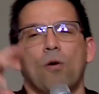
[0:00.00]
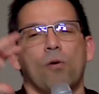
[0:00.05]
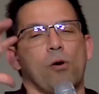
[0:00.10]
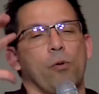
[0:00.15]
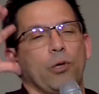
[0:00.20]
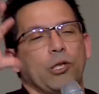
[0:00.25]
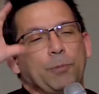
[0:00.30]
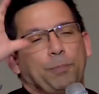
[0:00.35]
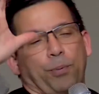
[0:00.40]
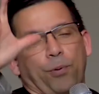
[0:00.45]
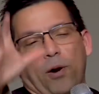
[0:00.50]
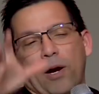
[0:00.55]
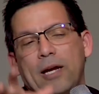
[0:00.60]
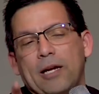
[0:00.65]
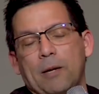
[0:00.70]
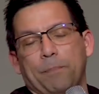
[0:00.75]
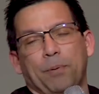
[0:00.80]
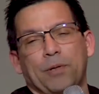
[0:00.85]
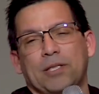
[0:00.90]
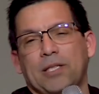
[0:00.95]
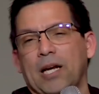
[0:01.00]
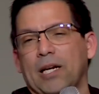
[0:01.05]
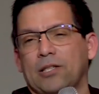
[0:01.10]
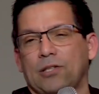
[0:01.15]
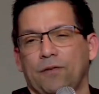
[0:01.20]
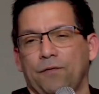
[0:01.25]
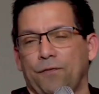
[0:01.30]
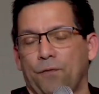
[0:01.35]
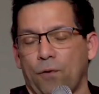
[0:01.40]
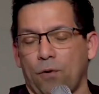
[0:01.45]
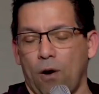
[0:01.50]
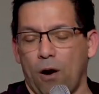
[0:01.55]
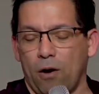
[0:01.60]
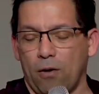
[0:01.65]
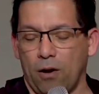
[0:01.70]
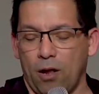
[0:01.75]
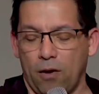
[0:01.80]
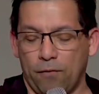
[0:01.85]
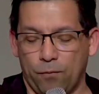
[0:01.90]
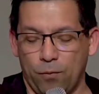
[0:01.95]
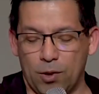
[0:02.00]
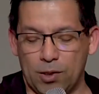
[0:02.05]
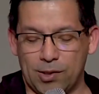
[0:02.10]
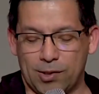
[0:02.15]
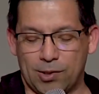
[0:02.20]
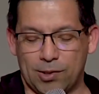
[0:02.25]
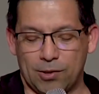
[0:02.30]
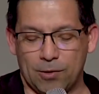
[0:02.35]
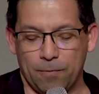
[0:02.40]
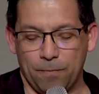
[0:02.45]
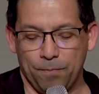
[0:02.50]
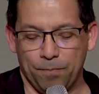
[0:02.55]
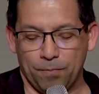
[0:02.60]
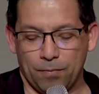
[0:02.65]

We're always praying a protection for our loved ones.